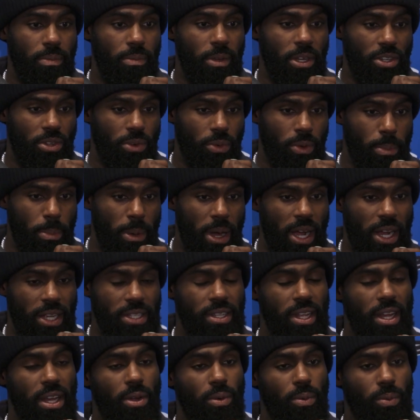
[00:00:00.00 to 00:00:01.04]
make sure we
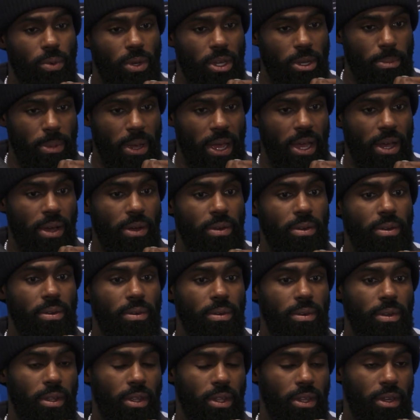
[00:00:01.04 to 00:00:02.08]
box out,
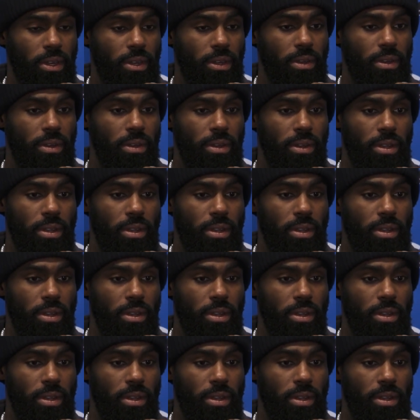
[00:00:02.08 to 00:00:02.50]
rebound, and